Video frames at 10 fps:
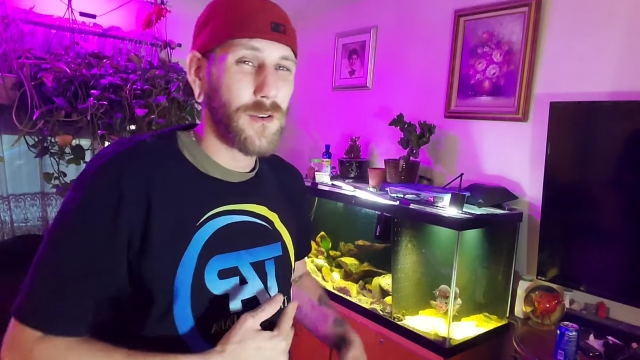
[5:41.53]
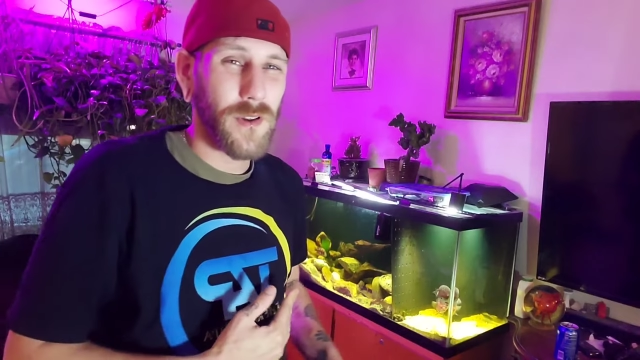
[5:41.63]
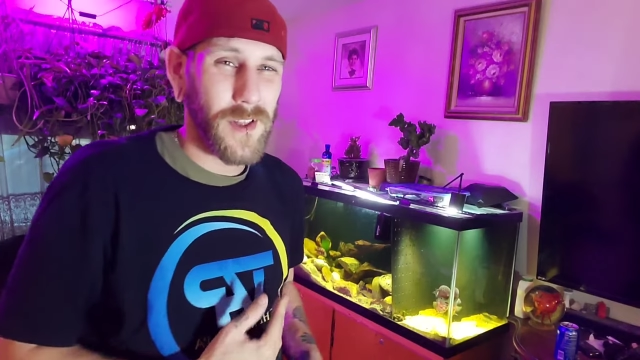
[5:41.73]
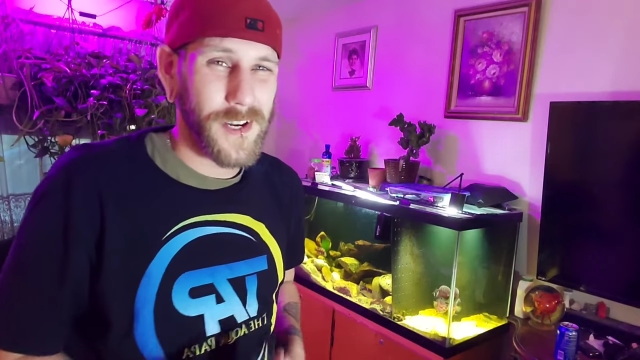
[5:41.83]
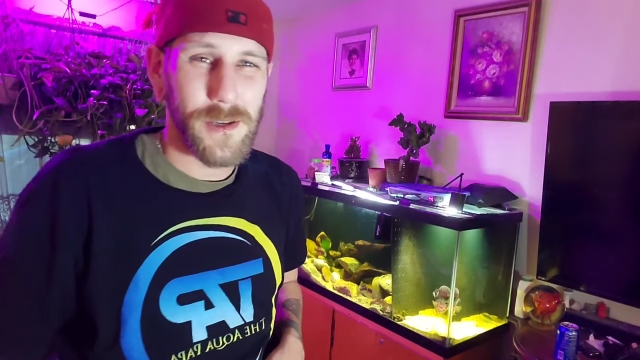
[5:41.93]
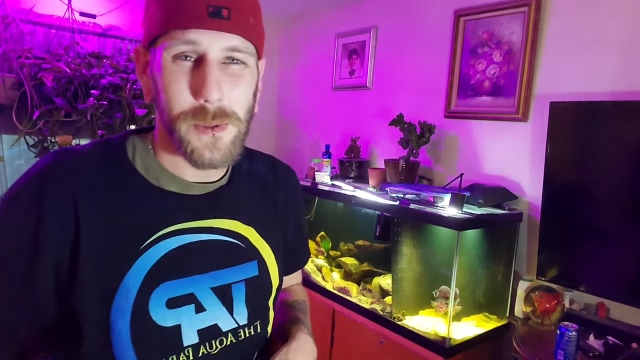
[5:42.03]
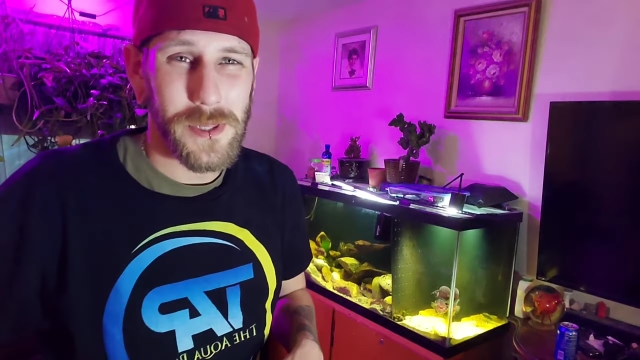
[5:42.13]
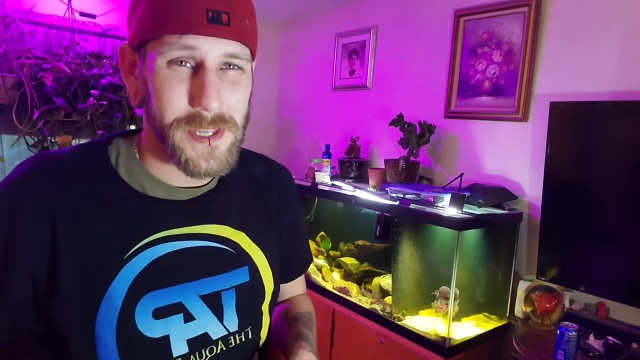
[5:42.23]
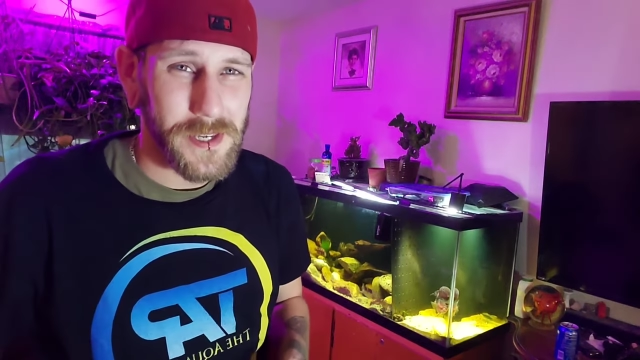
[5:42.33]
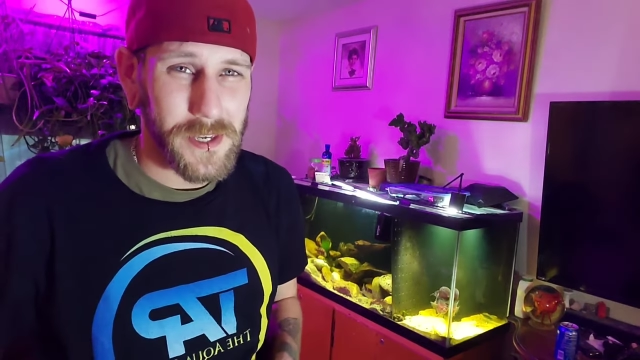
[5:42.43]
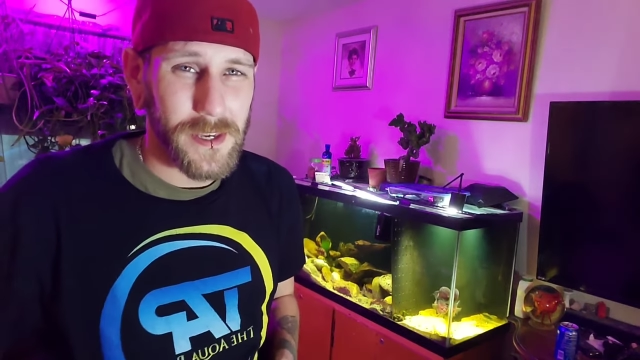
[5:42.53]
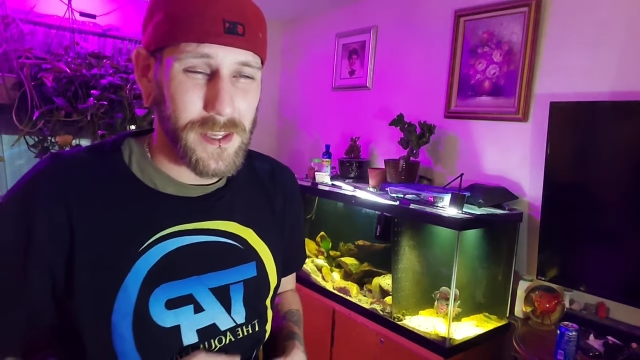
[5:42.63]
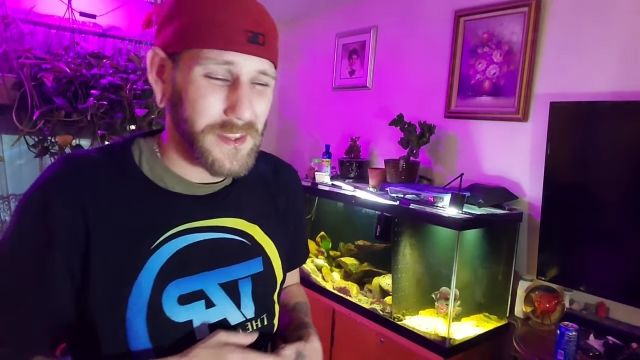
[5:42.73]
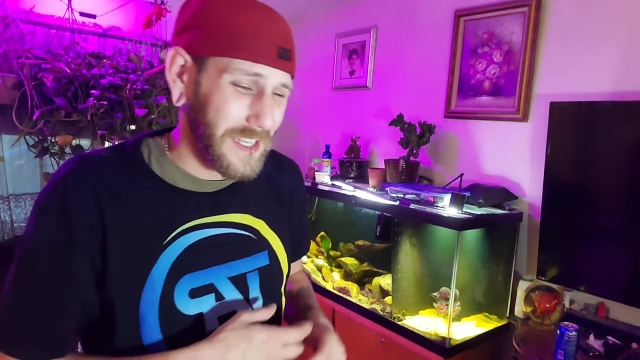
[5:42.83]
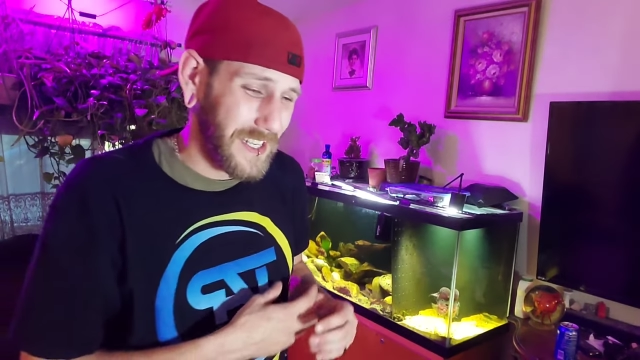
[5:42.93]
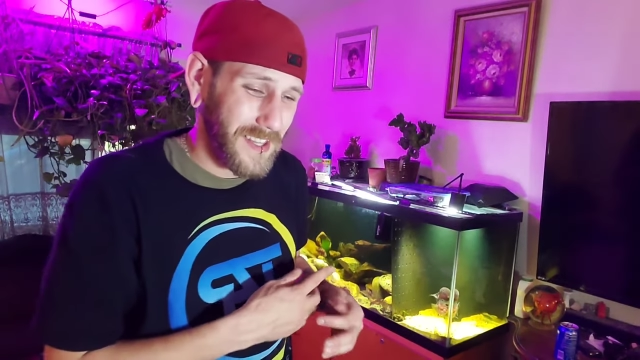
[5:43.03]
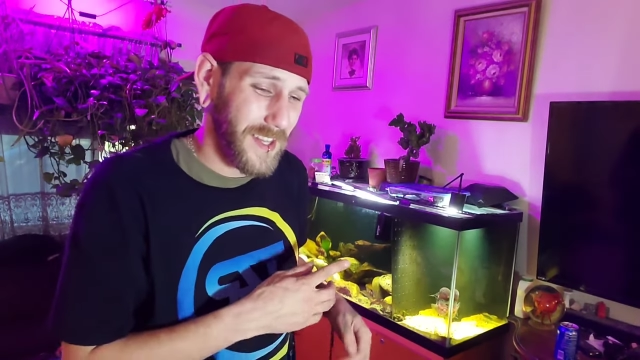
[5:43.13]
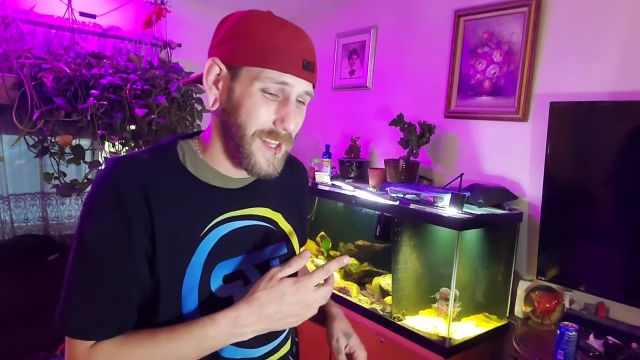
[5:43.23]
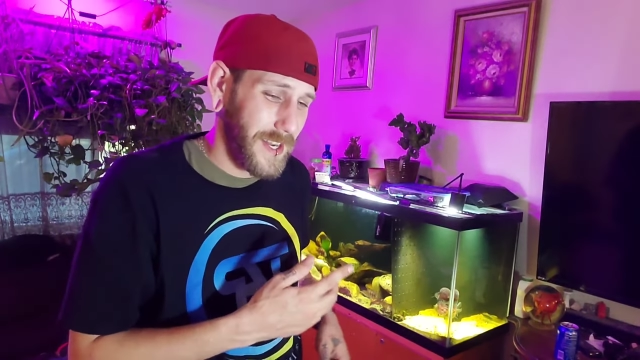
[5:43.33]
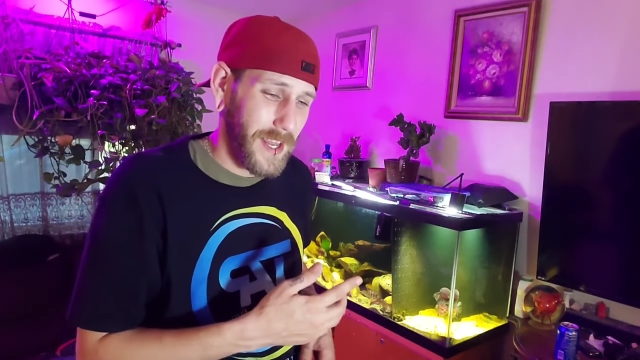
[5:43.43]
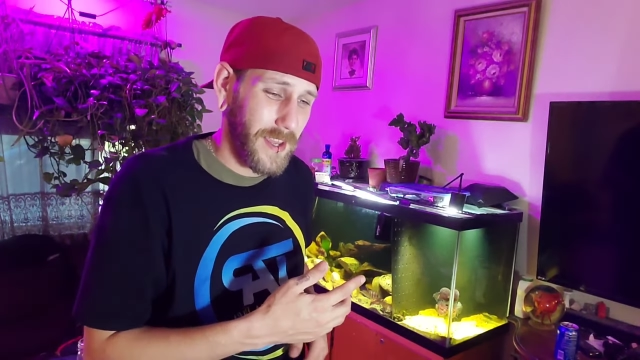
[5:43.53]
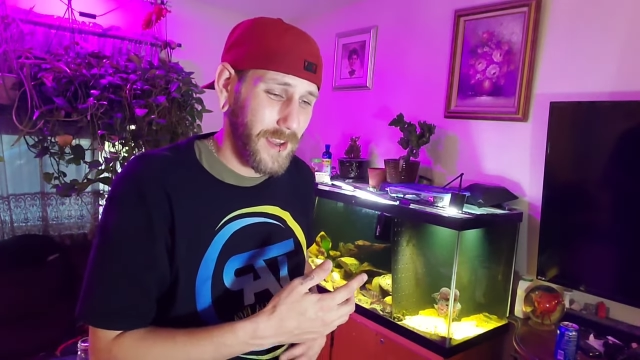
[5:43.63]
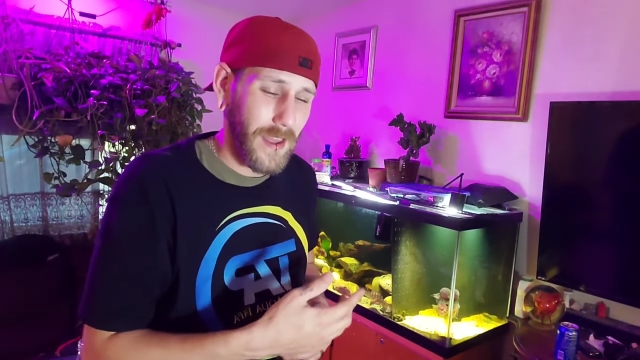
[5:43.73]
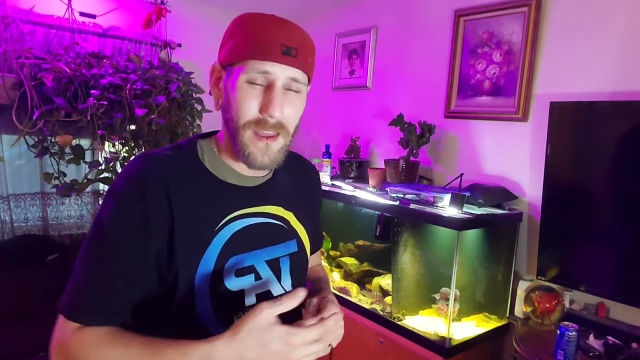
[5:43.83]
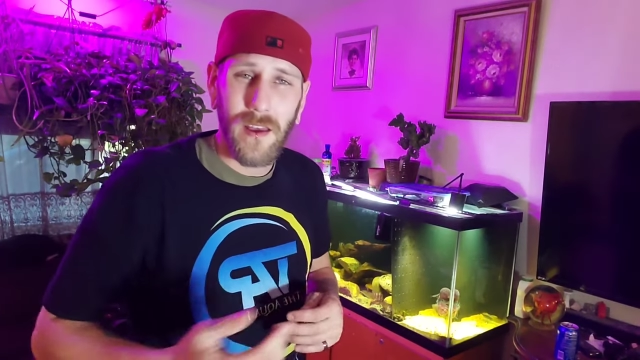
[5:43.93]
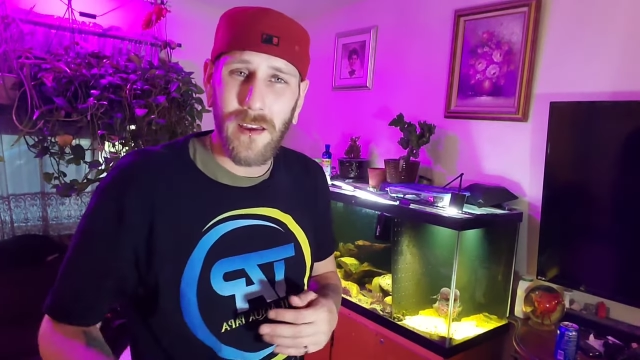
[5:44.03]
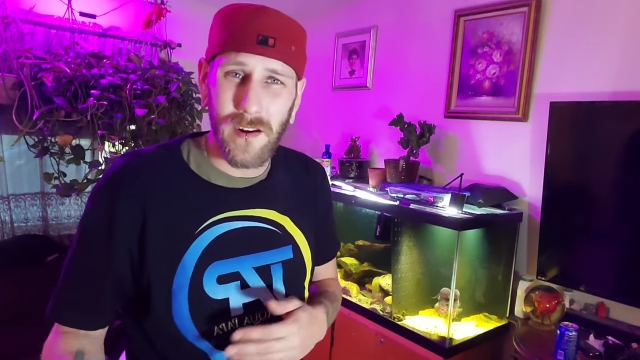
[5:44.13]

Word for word: know a lot of you were thinking at the end of the day that